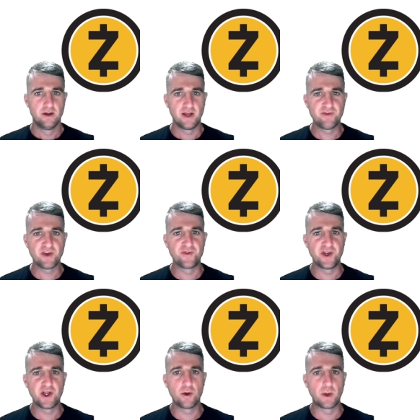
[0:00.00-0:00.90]
In this
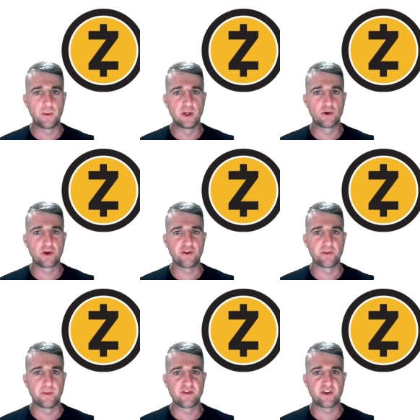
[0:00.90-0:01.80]
video, we will look at
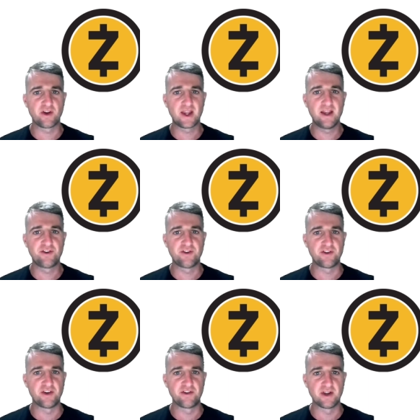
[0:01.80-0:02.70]
some of the key
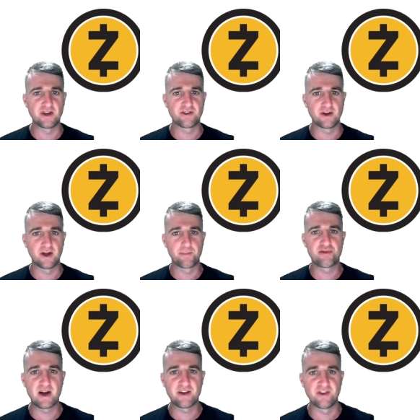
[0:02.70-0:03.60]
statistics and
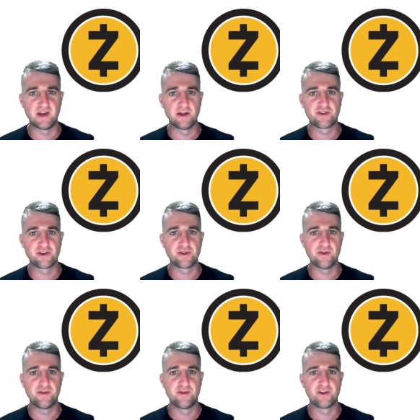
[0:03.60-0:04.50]
price analysis for